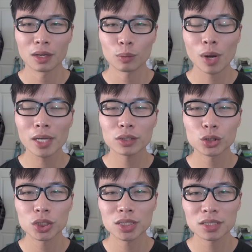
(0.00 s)
Why
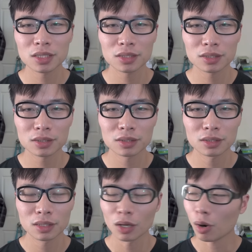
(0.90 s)
did Jesus
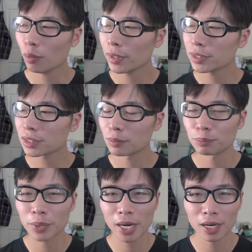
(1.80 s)
always
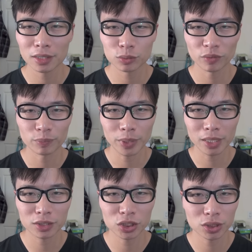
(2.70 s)
compare us with
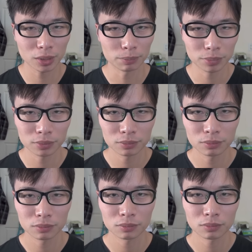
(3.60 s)
being sheep?
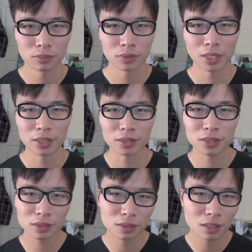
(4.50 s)
Like, is
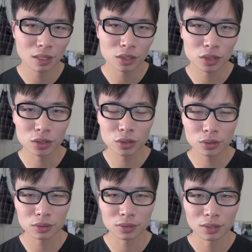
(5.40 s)
it
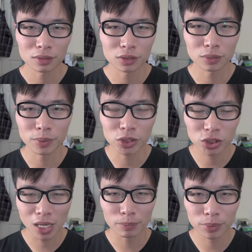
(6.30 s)
good to be
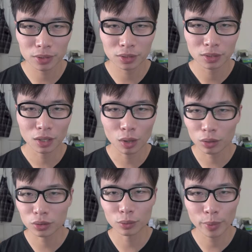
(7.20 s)
shepherded
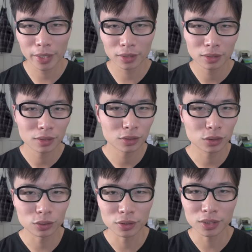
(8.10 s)
all the way
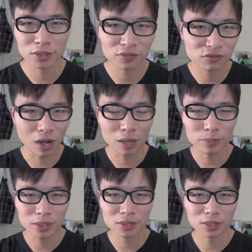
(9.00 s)
to this
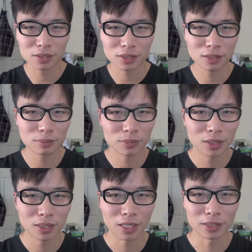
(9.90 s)
farming system
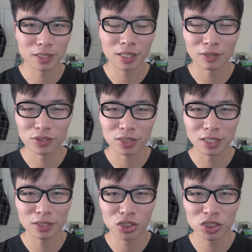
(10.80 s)
and get our
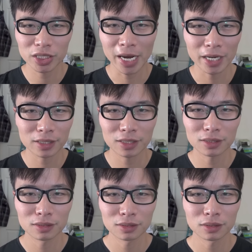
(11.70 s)
skin shattered?
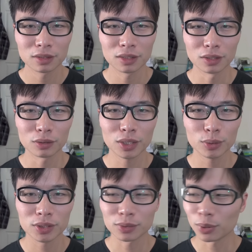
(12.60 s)
You know, there
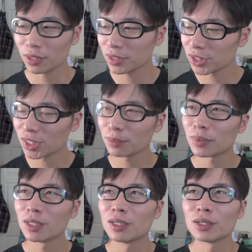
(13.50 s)
was one sheep
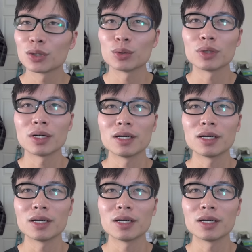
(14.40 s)
who